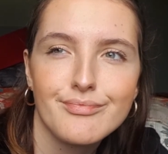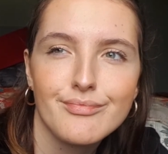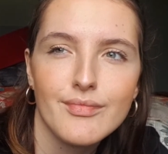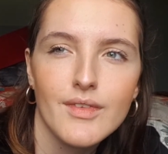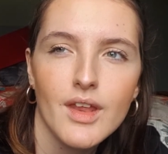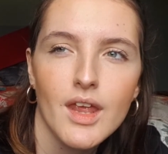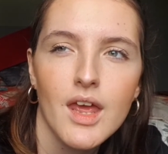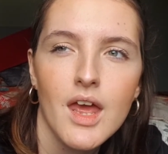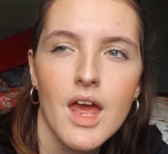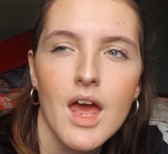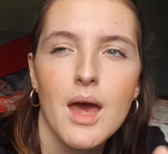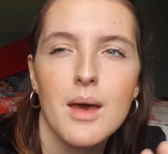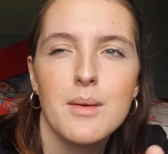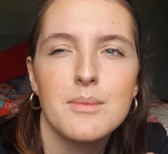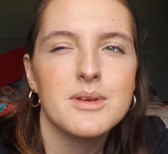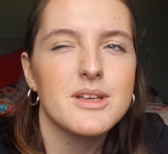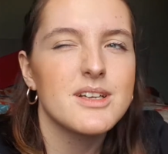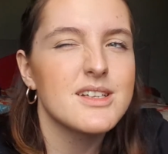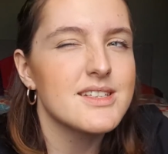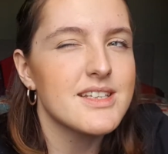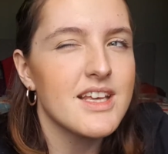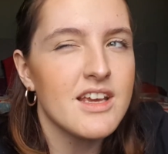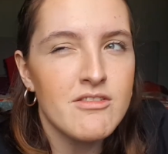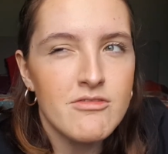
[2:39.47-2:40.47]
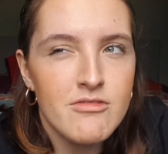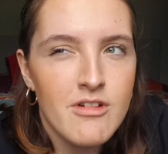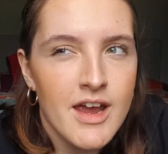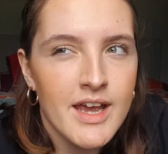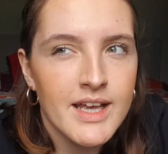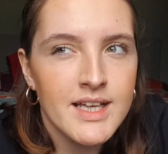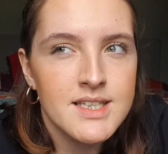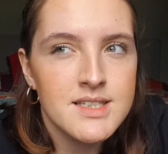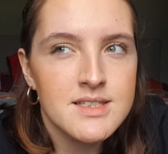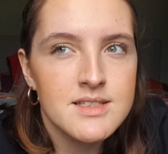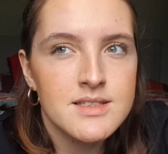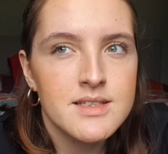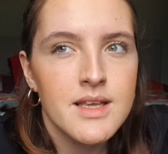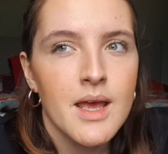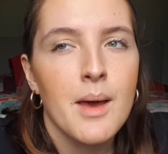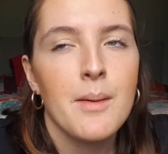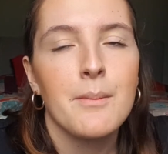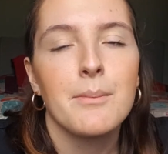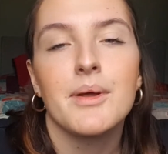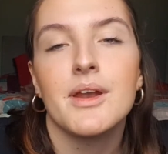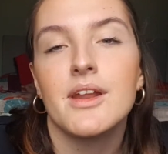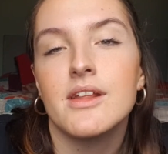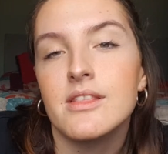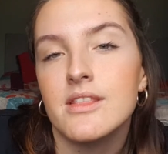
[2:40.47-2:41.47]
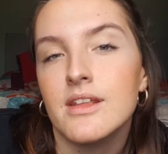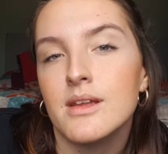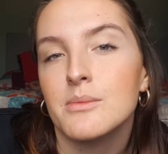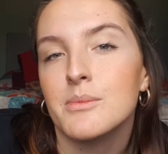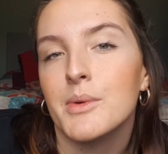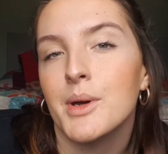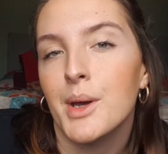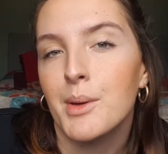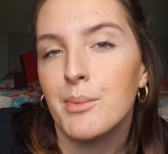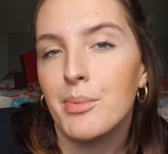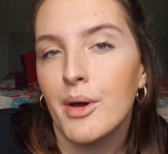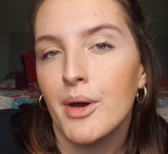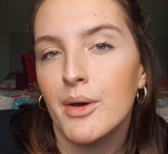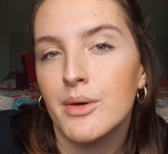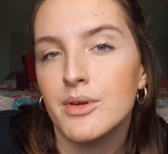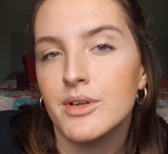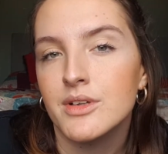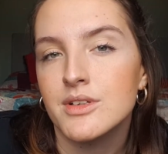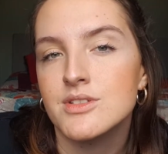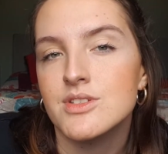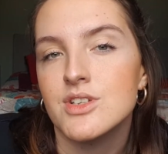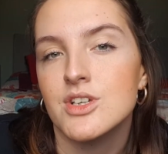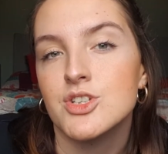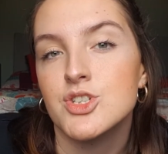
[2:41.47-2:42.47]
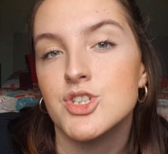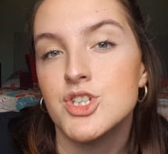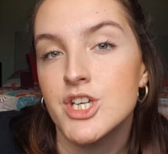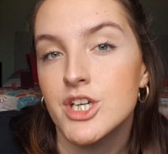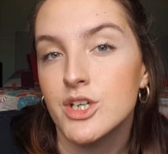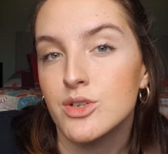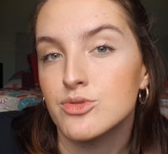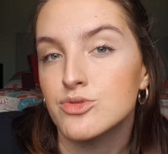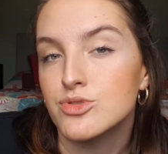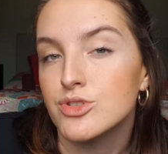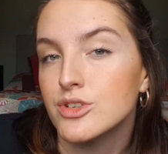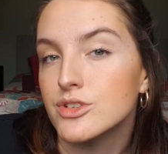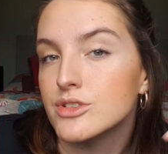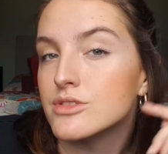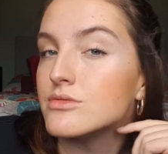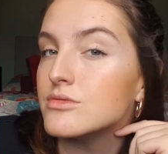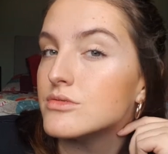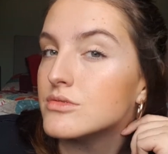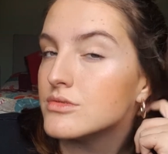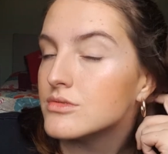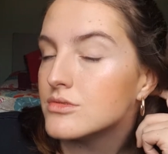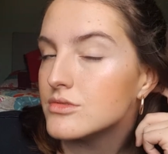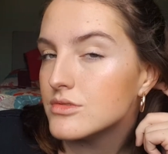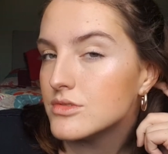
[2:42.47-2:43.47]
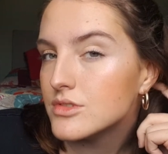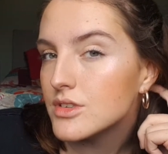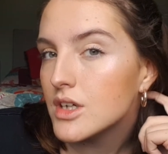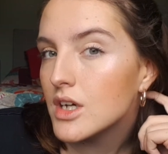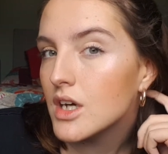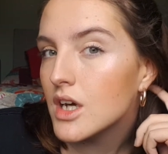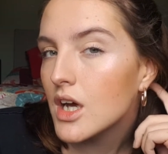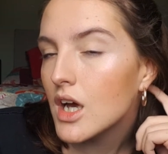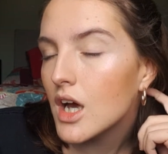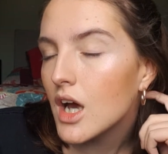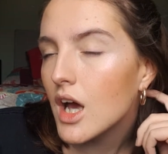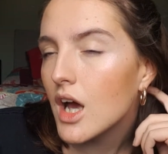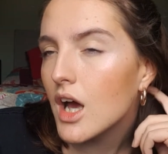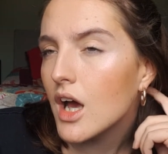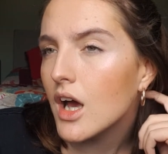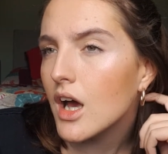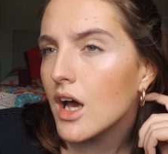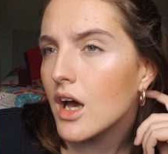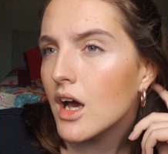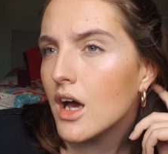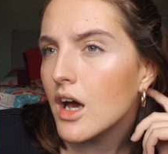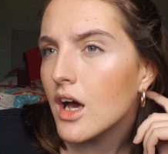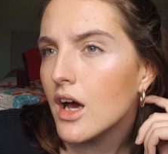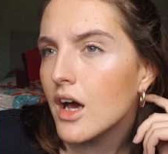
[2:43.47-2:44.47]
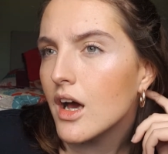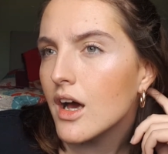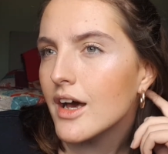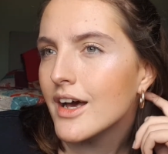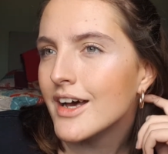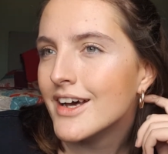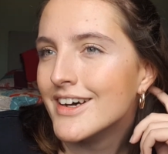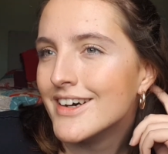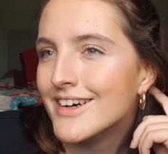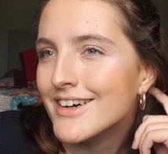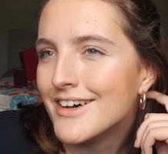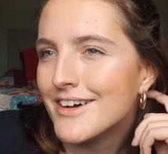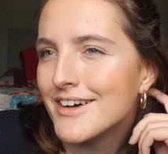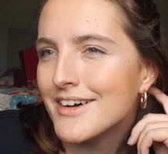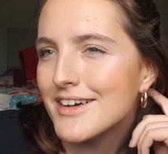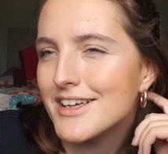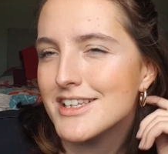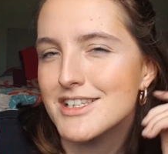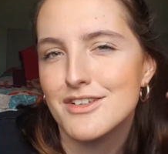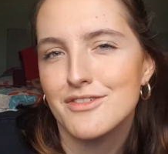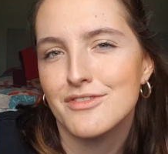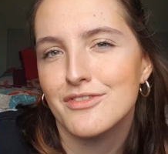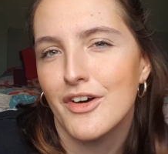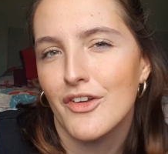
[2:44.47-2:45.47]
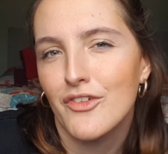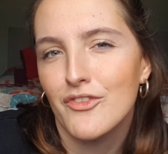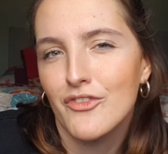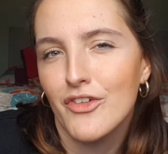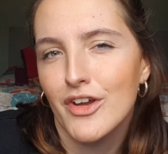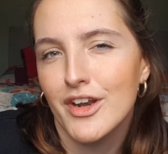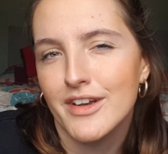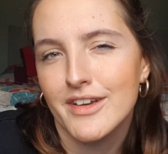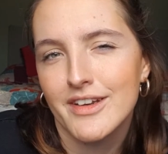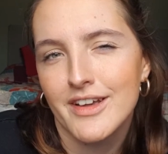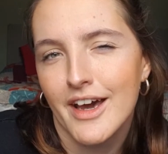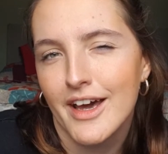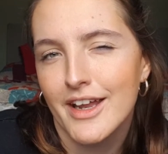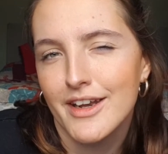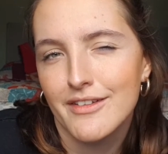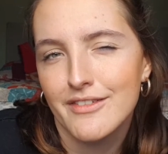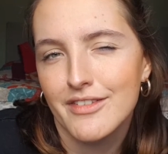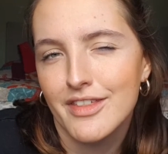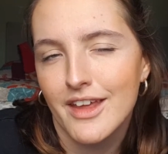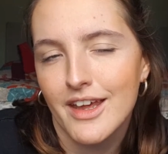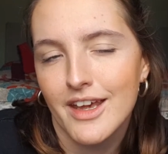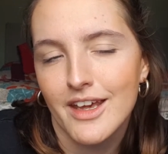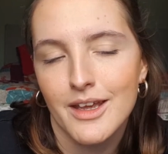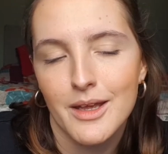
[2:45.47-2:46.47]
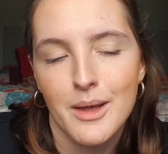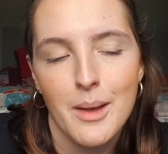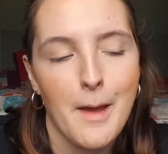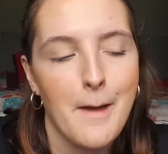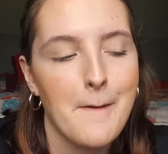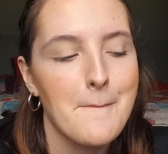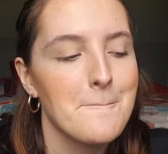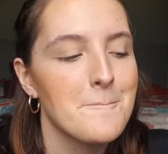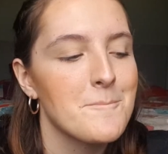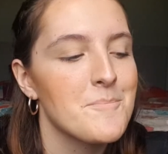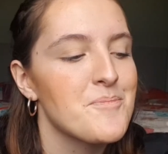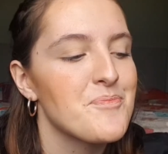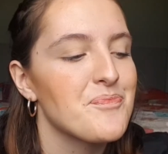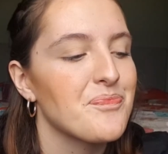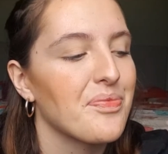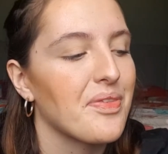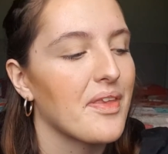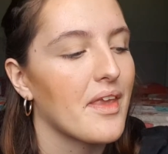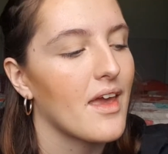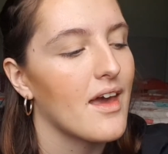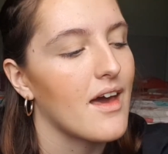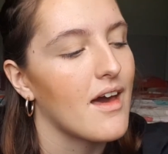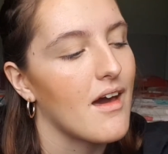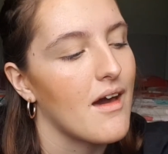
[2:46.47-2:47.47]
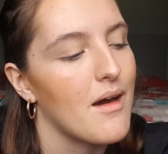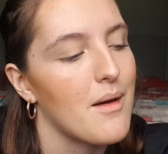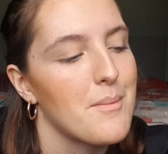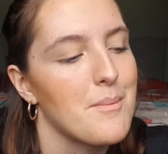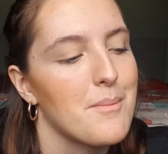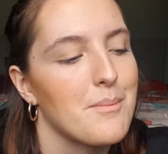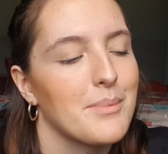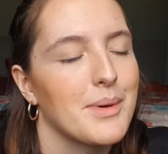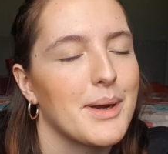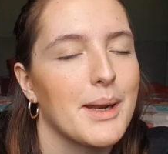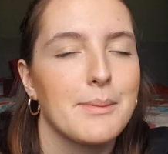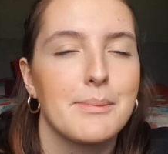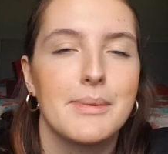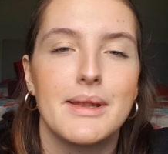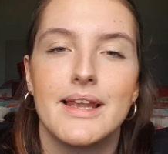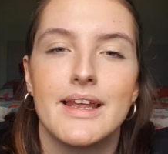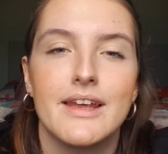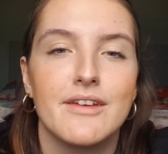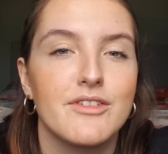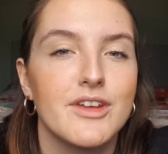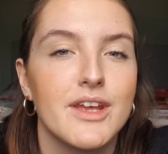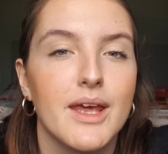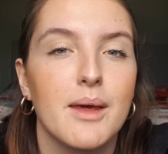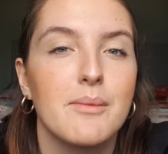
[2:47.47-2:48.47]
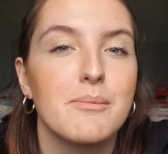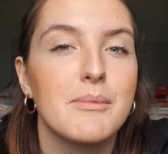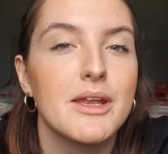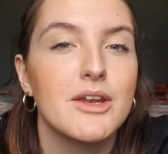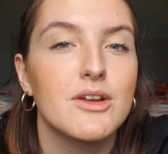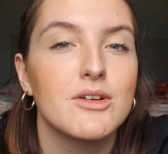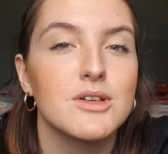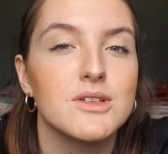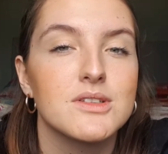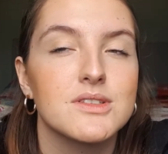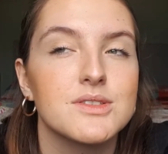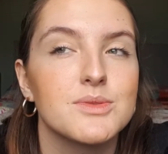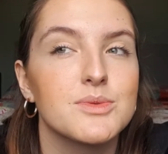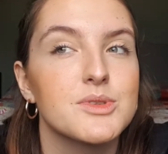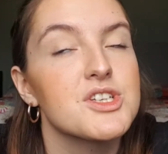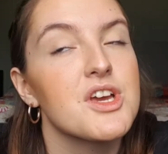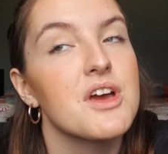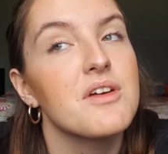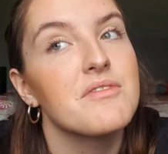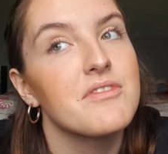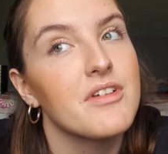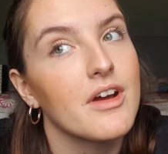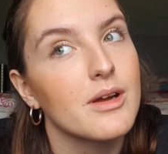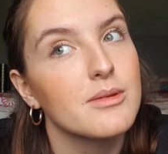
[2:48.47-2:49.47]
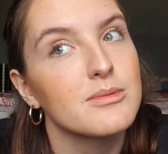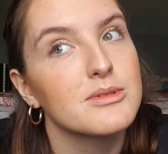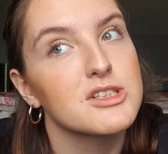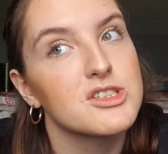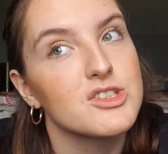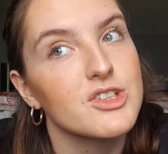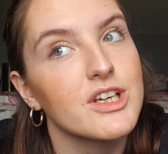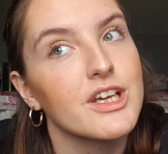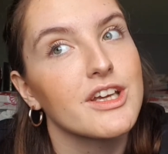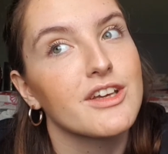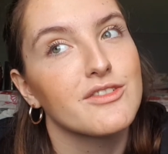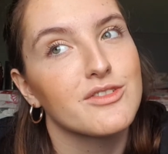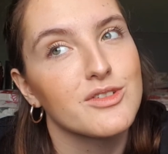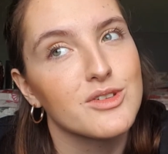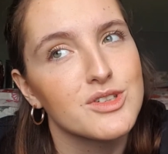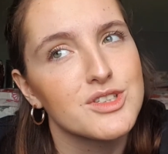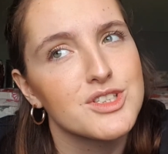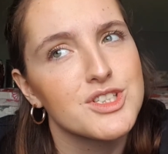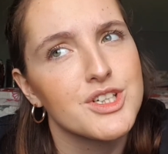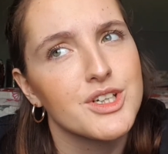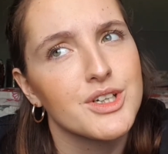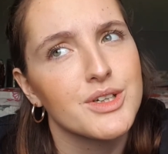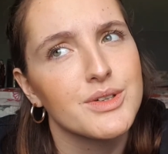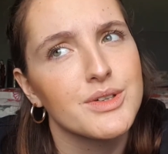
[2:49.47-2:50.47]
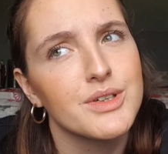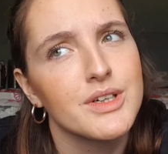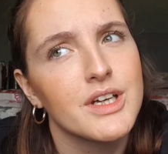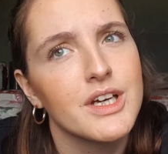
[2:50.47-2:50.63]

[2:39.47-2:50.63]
I'm gonna say race, but I think my opponents are children. It's a fun run kind of thing, but I believe you get medals, which I'm very much looking forward to